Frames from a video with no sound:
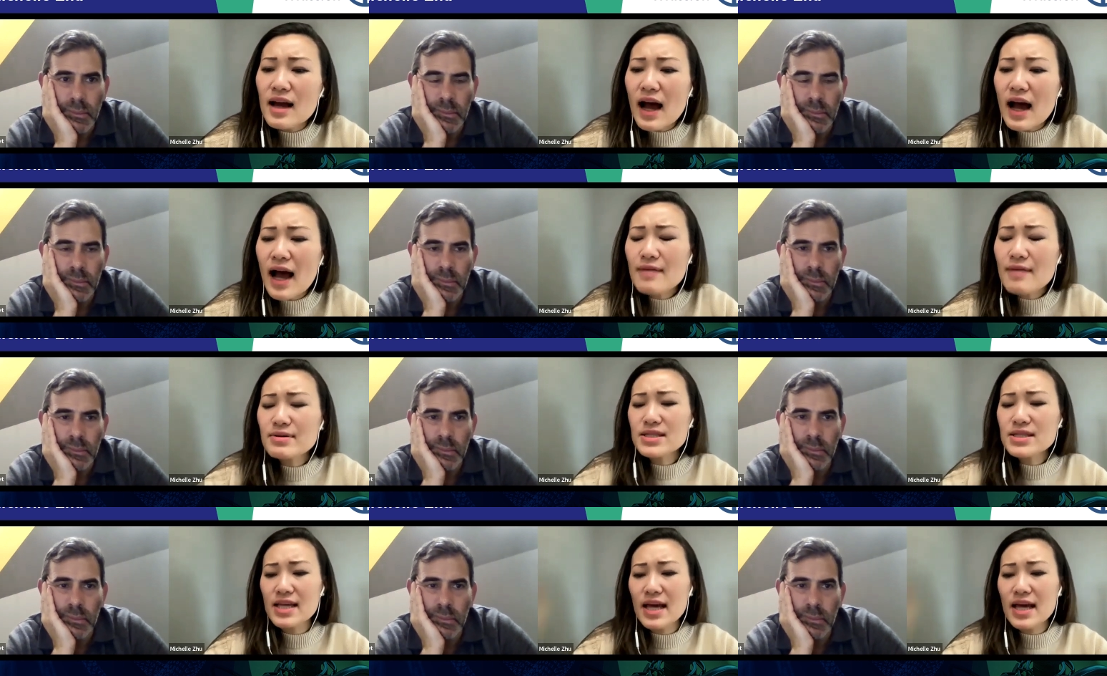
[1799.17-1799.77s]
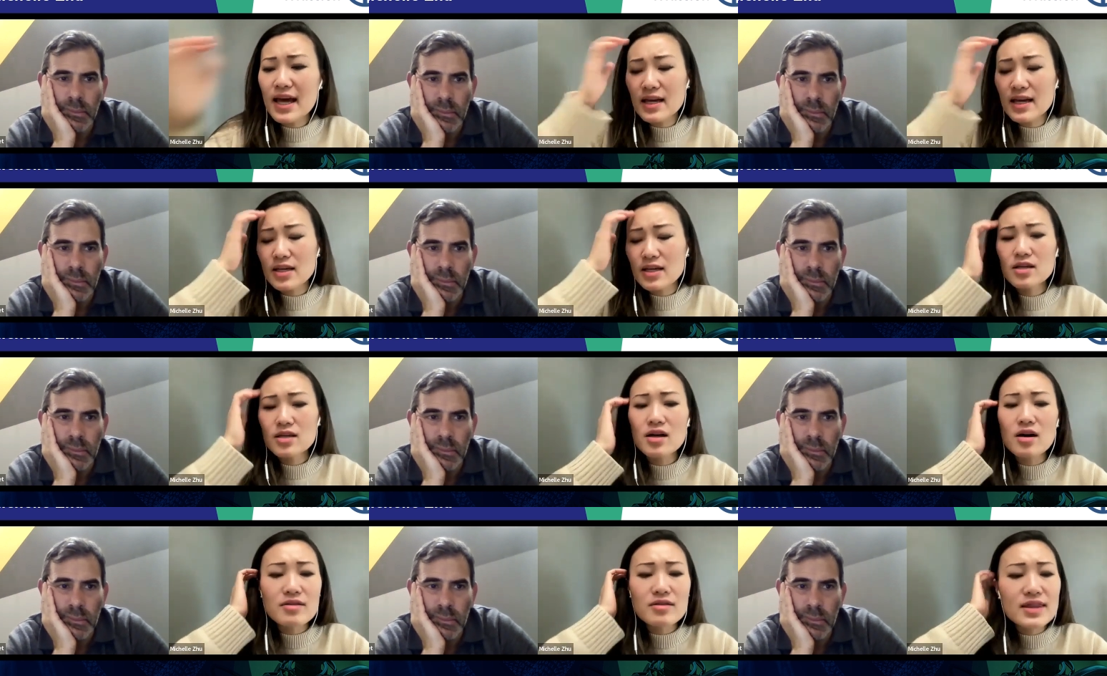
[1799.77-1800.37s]
Speaker 1: I would say,
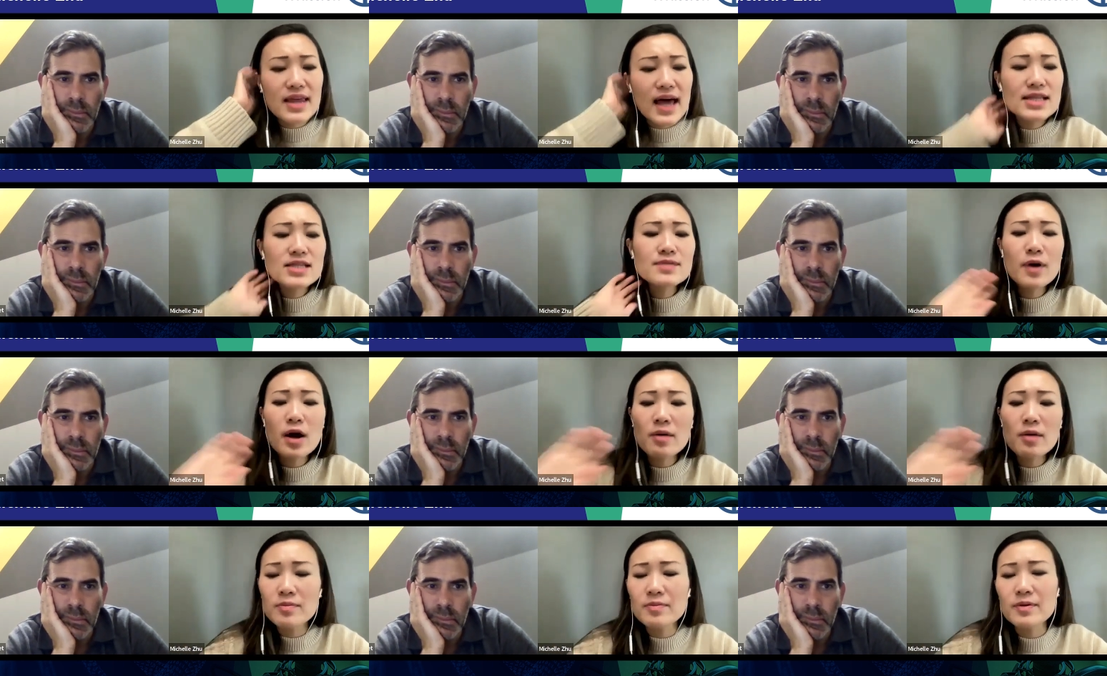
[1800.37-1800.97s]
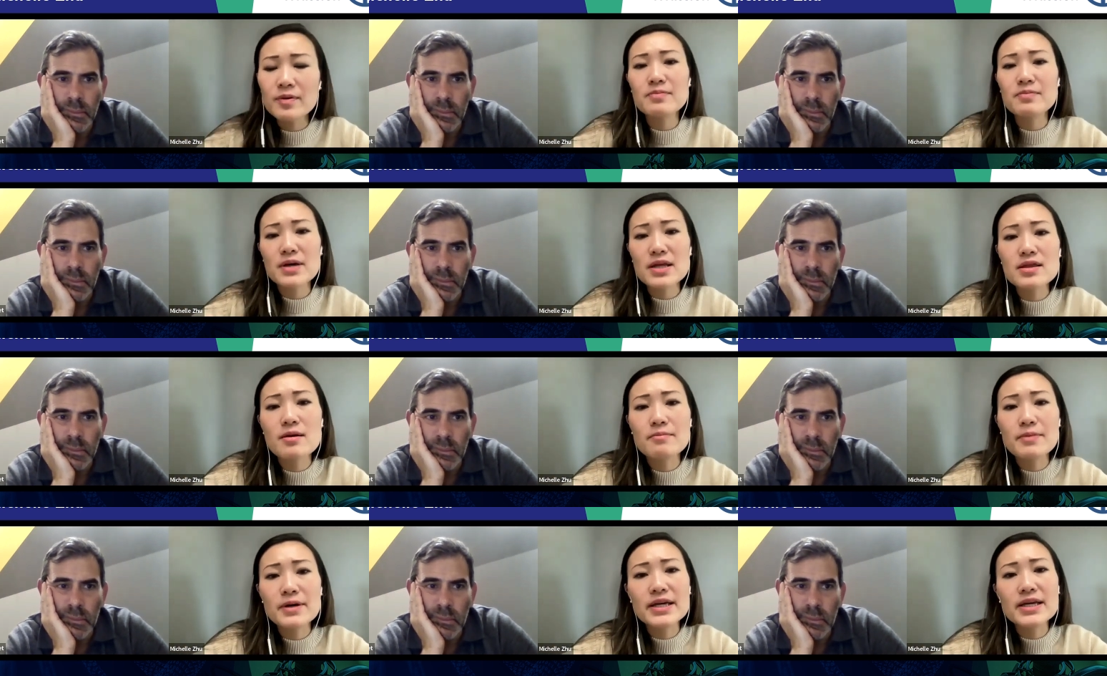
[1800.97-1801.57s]
you know, that's probably
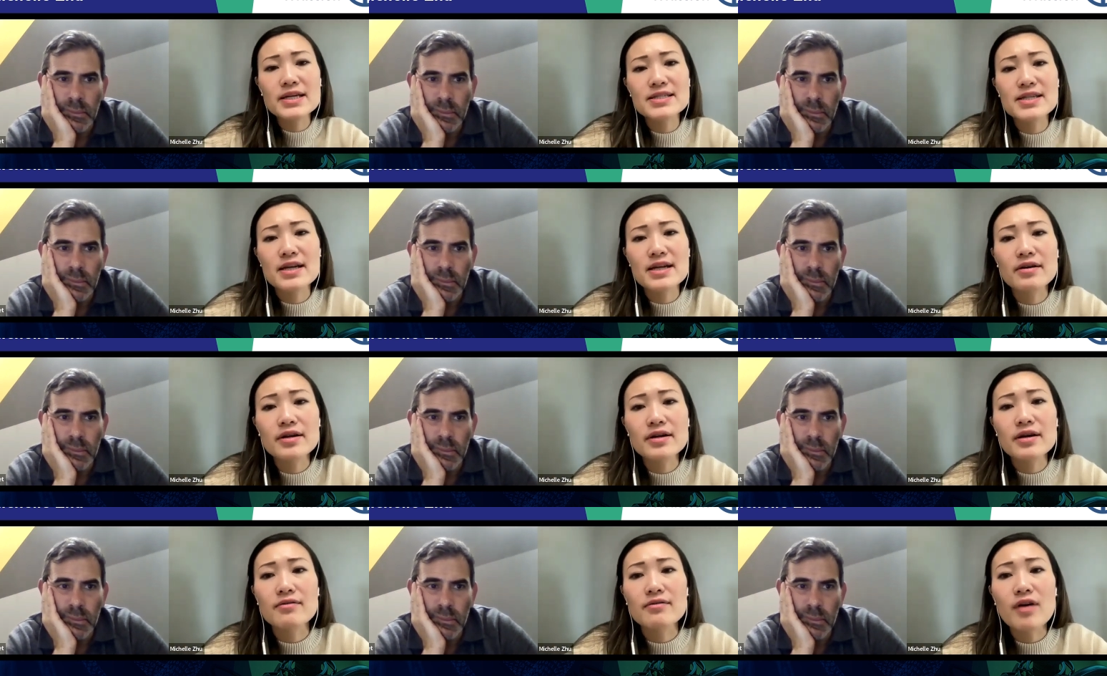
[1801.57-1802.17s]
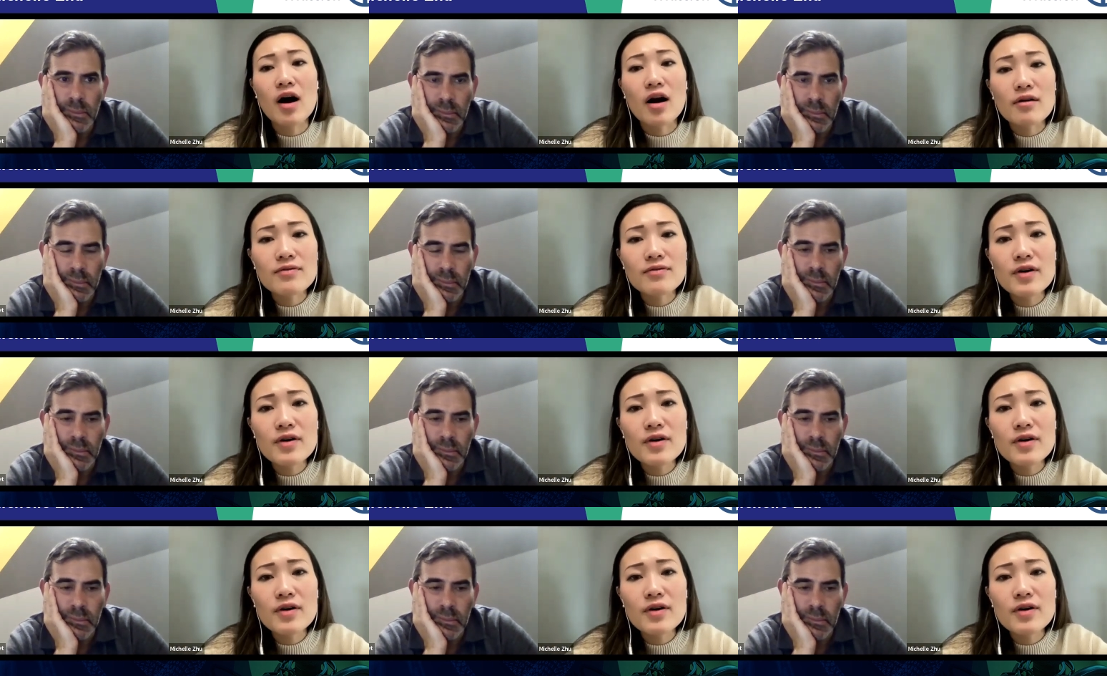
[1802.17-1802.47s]
been the biggest area of our